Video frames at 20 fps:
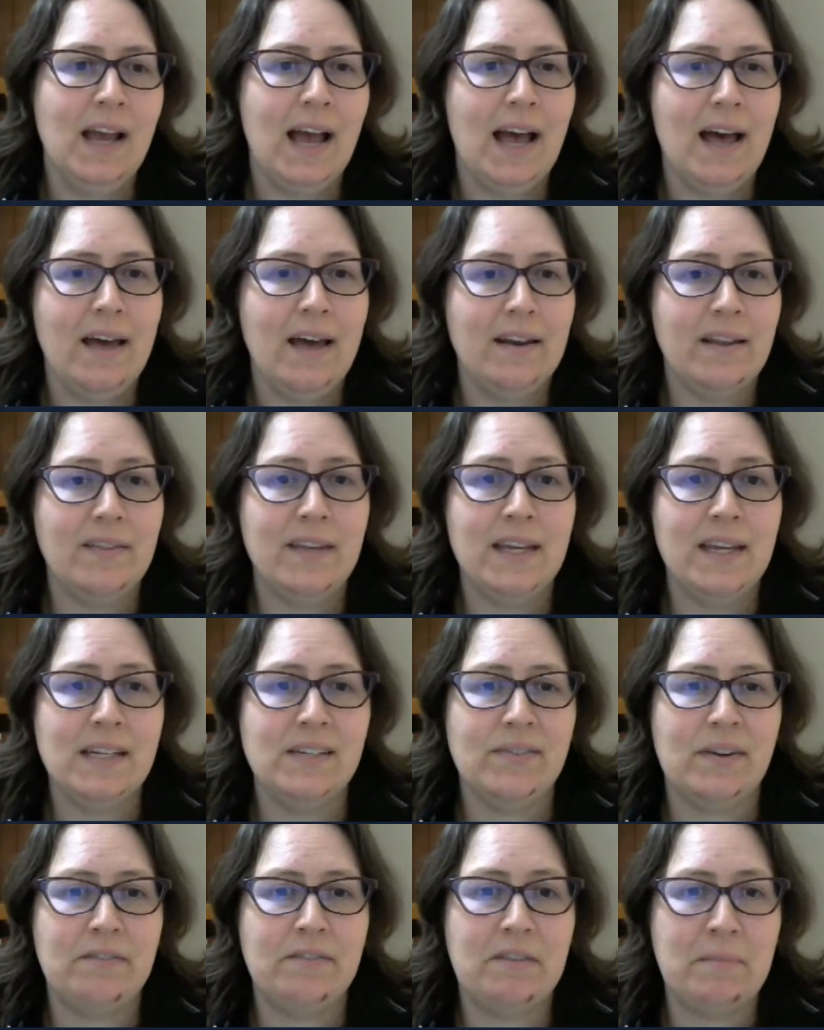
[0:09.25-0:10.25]
And at the end
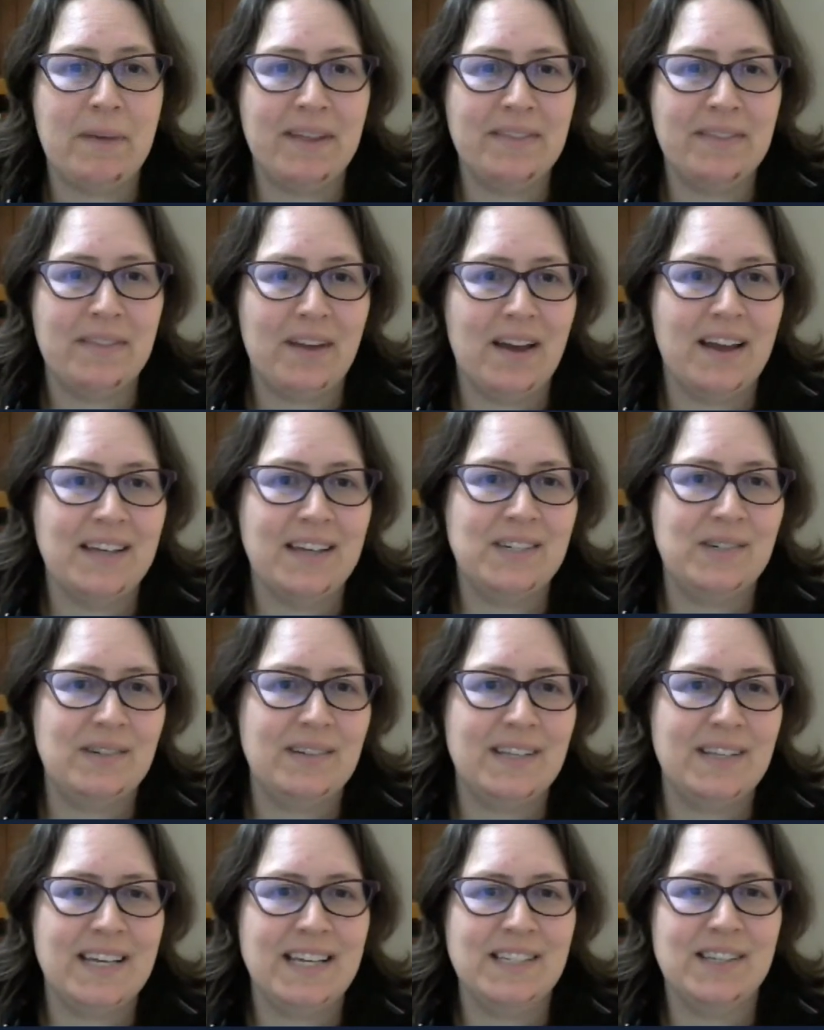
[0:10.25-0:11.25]
of every month, I do
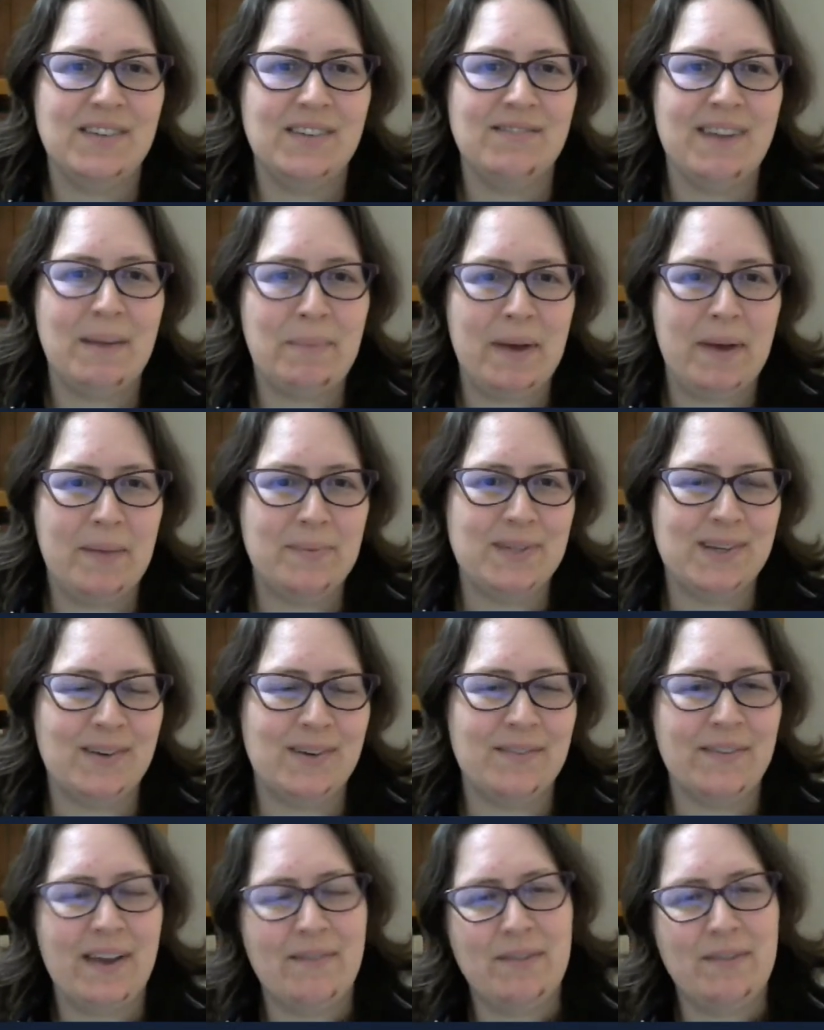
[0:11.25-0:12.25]
these wrap-ups
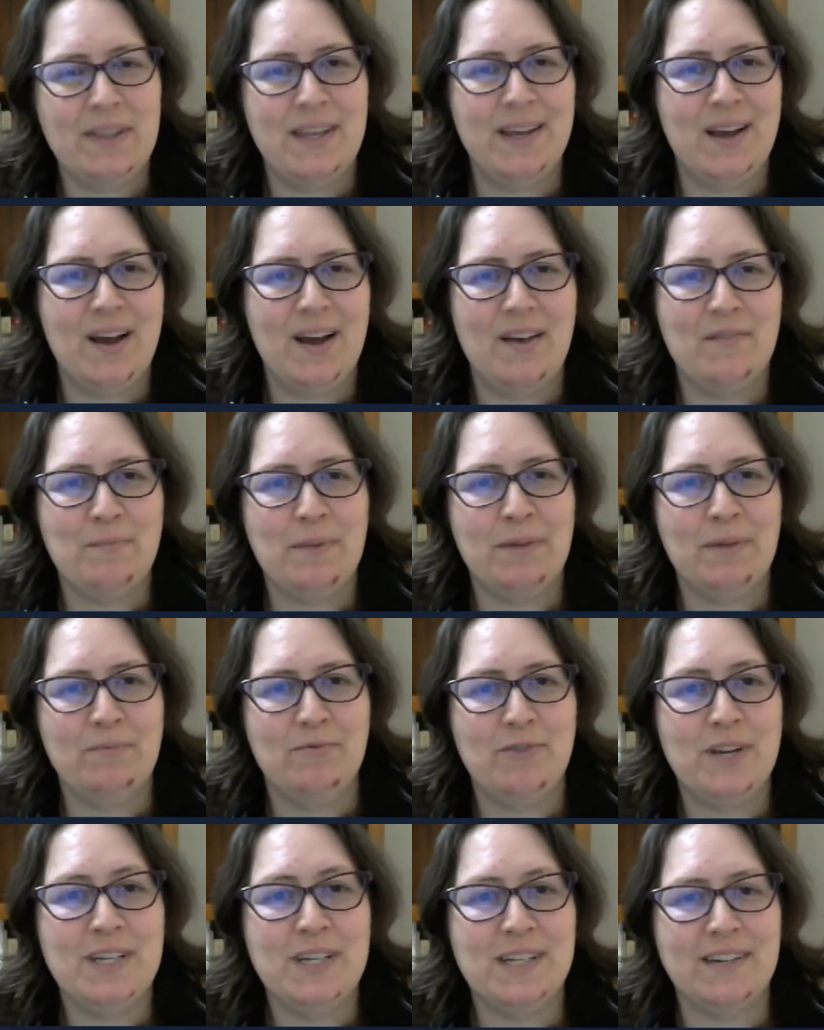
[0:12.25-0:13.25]
of everything I've been
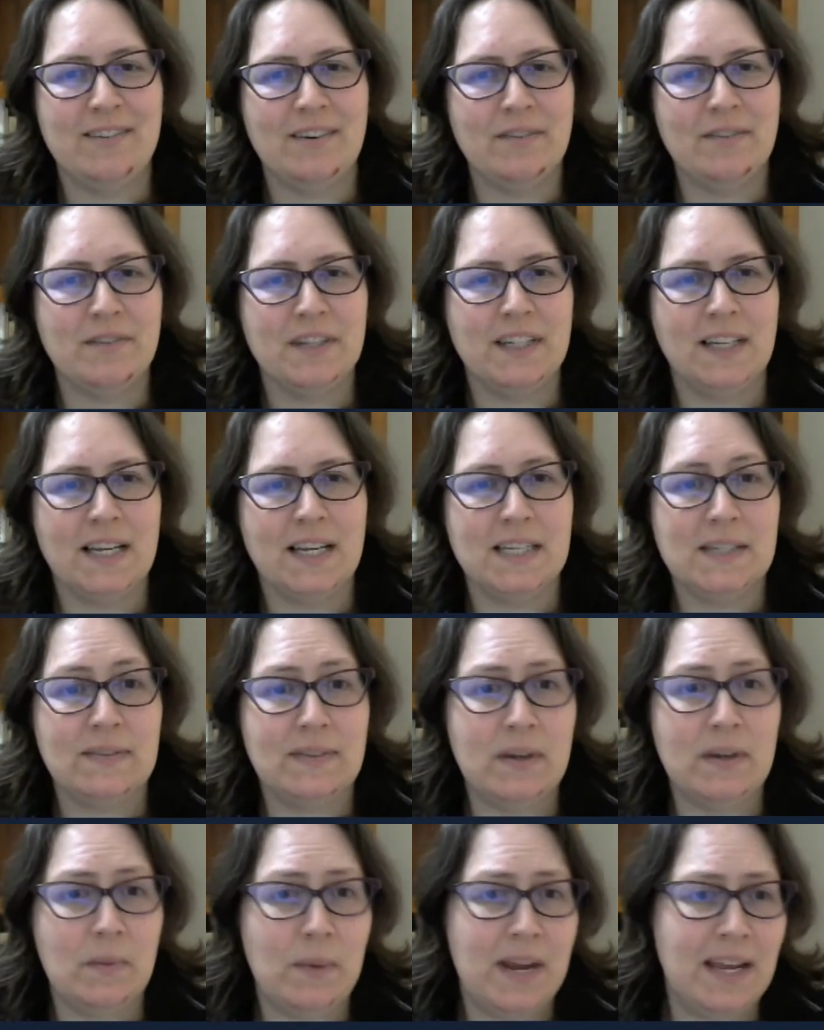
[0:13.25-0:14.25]
reading over the last
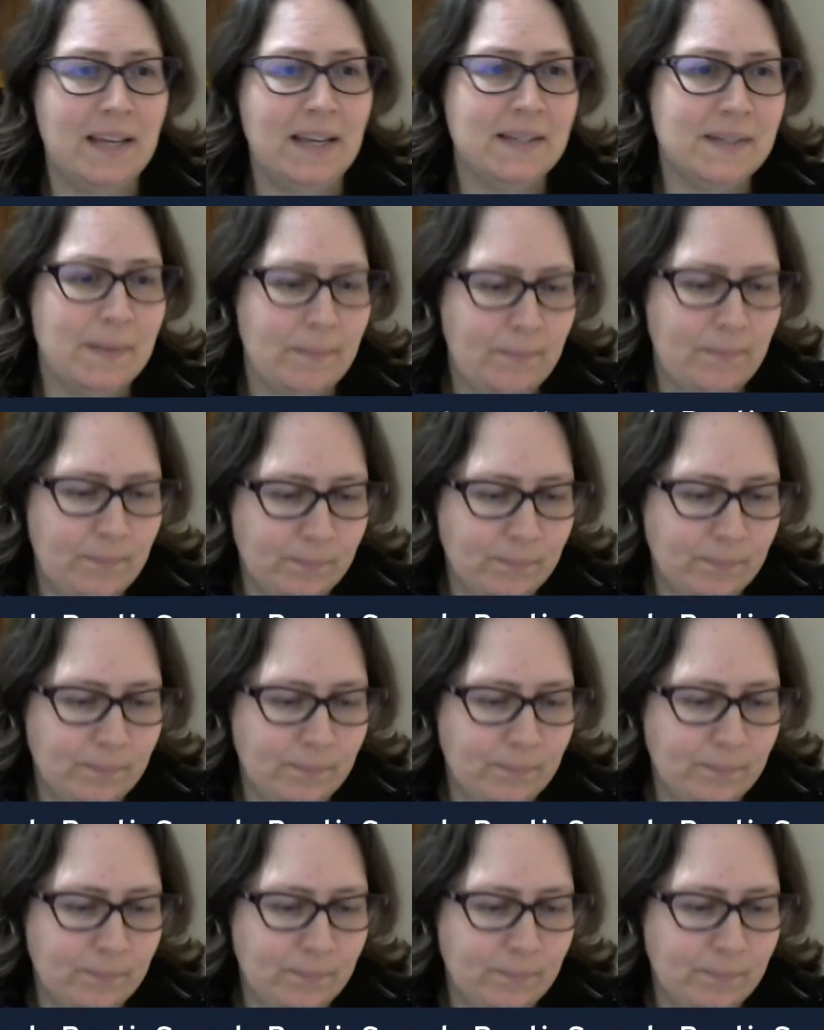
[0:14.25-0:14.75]
few weeks.